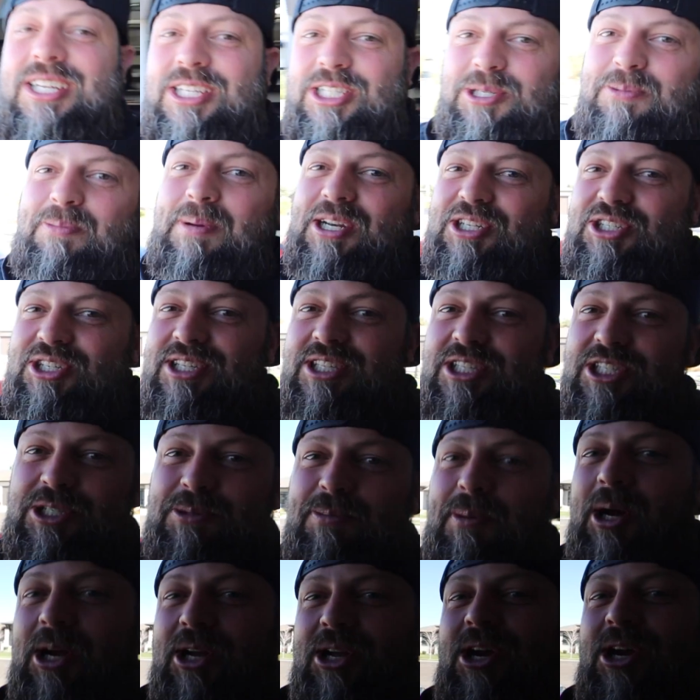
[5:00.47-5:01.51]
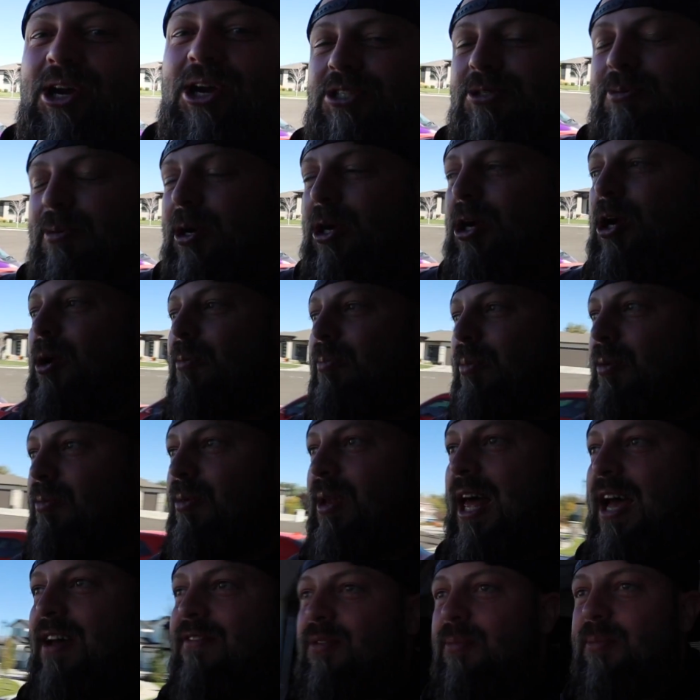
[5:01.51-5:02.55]
especially the smart car. Smart car people
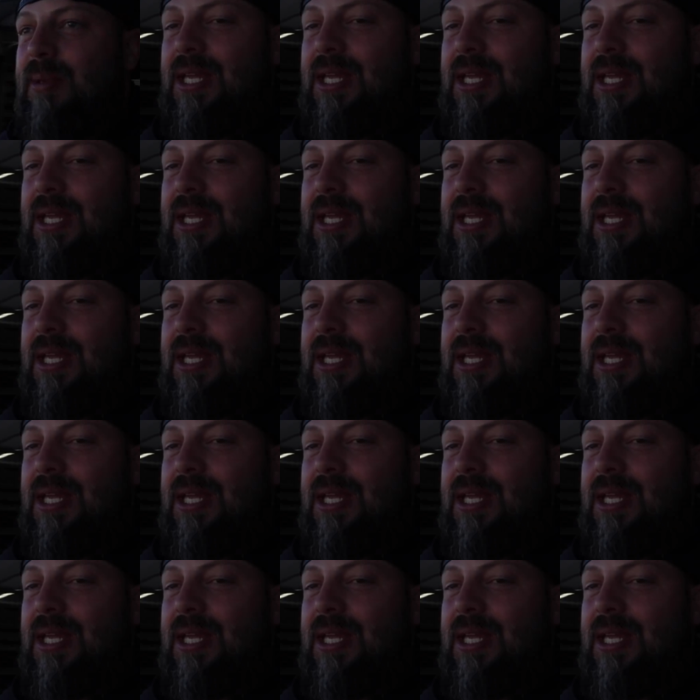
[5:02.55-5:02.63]
laugh at